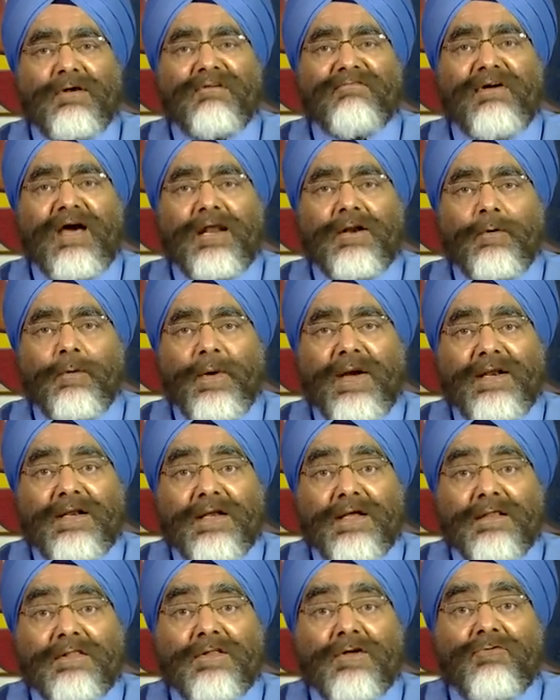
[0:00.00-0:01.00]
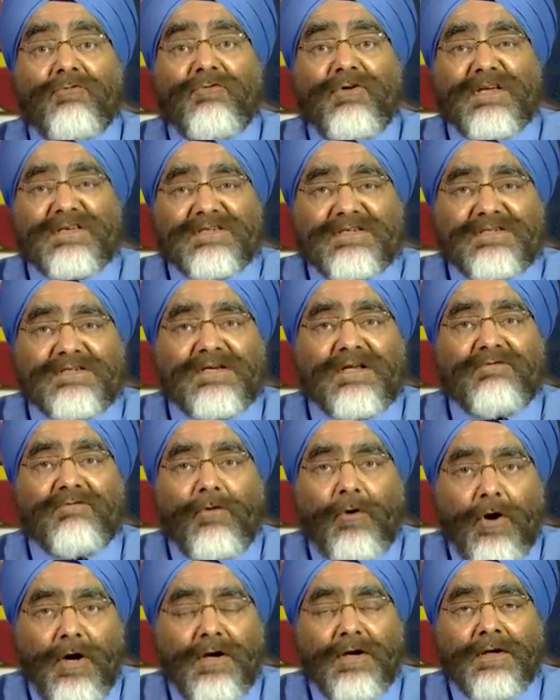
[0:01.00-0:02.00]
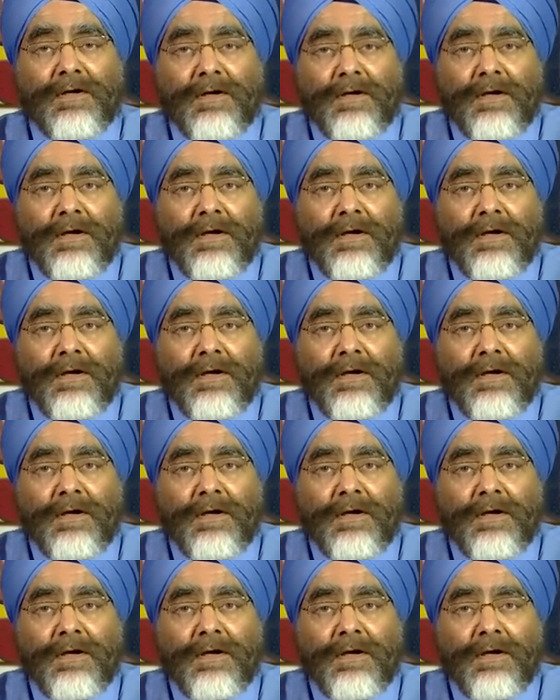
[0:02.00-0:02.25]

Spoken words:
evaluating the risks involved.